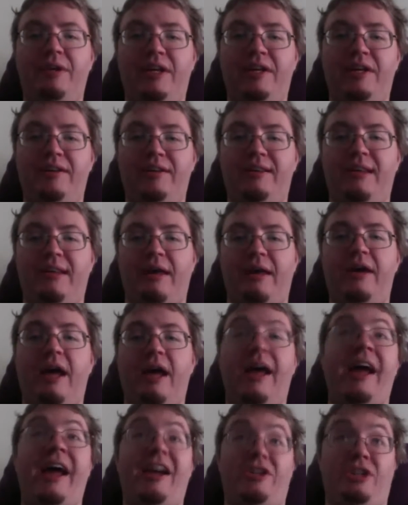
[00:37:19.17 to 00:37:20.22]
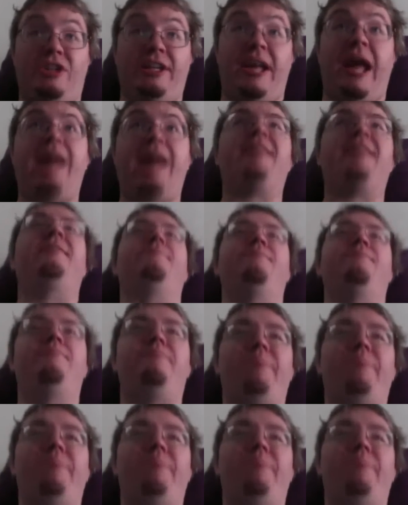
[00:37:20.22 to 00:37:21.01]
And that I actually hadn't